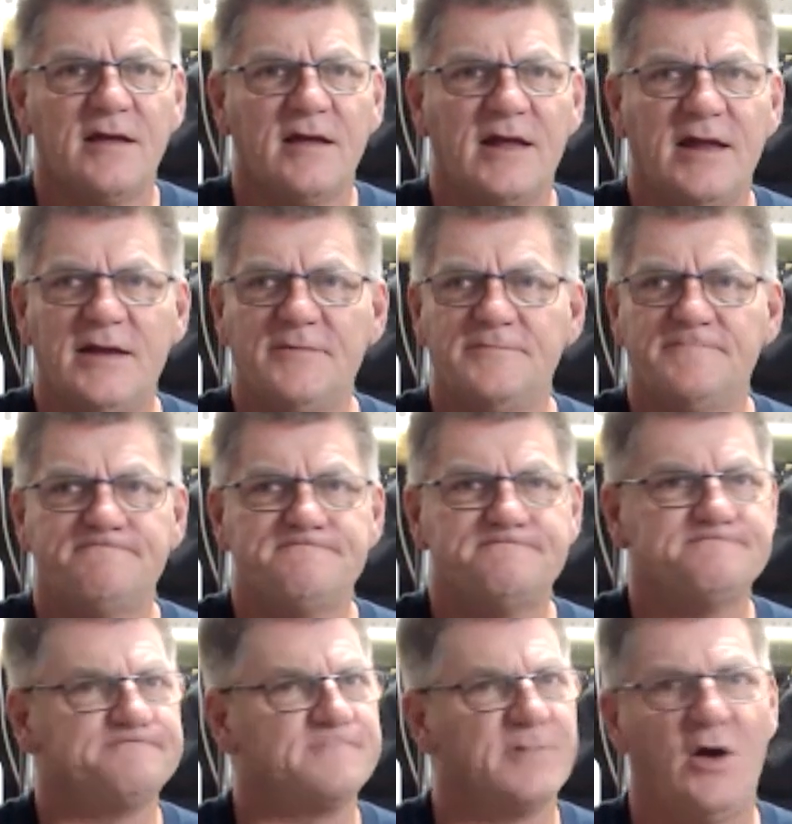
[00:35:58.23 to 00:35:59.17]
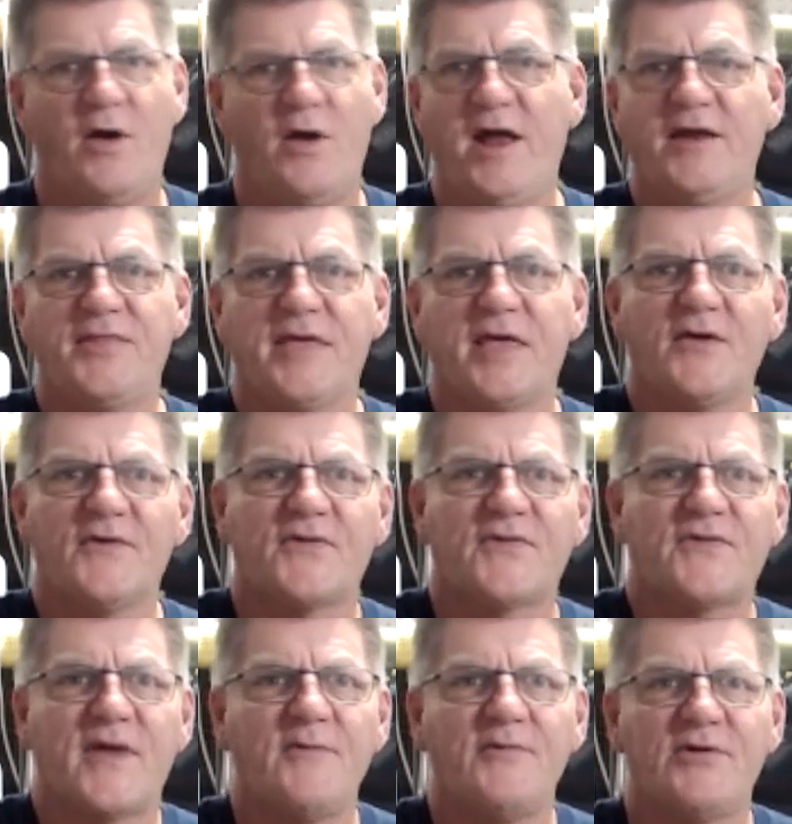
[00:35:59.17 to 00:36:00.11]
And well, anything else
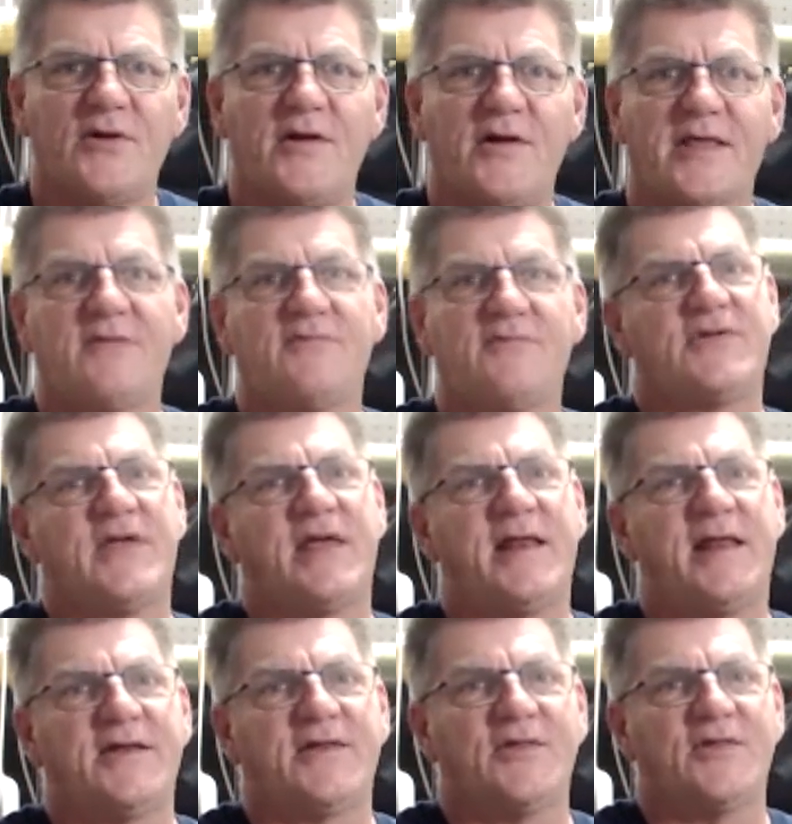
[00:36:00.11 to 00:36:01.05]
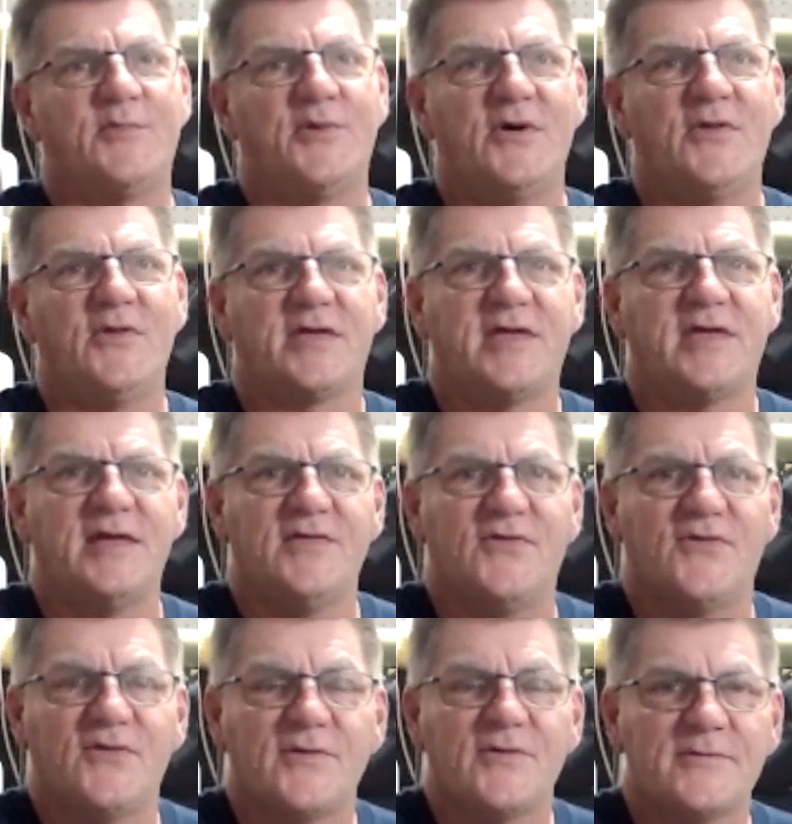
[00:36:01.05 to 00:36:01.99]
to say? Would you like to give a shout out to the
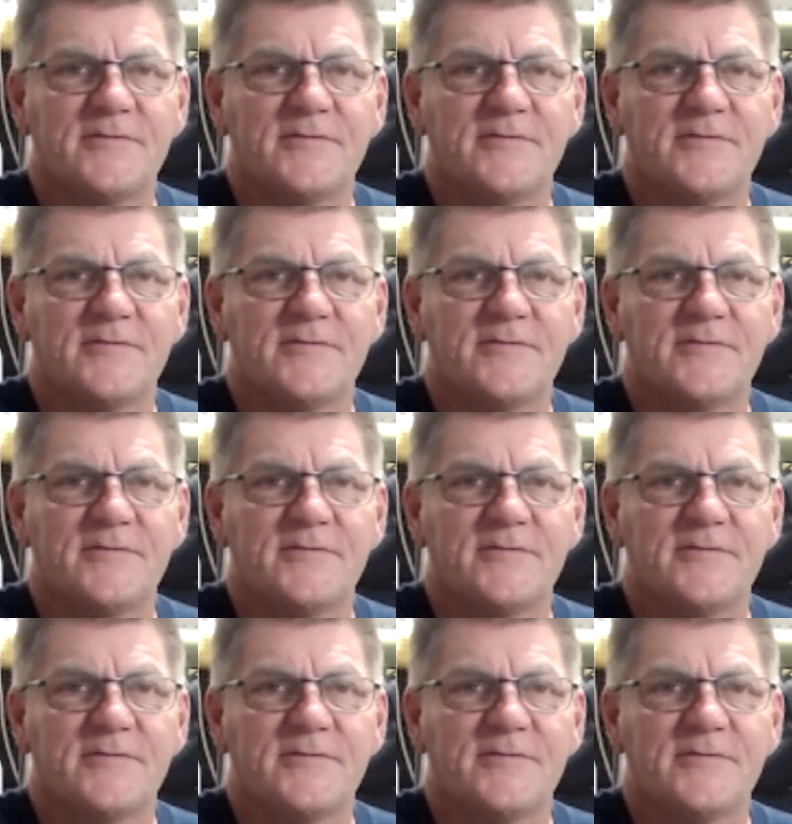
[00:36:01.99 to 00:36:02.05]
kids?